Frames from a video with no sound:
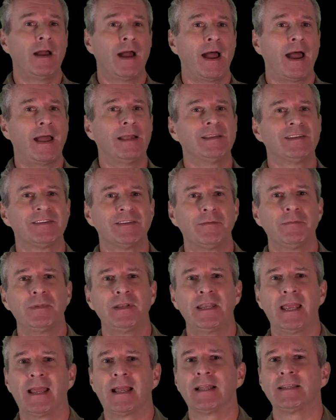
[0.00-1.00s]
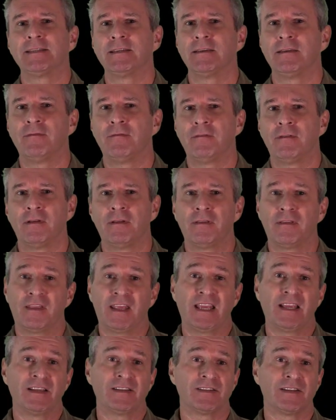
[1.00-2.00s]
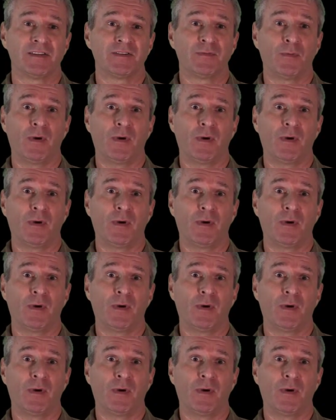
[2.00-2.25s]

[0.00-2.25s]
and some negative things as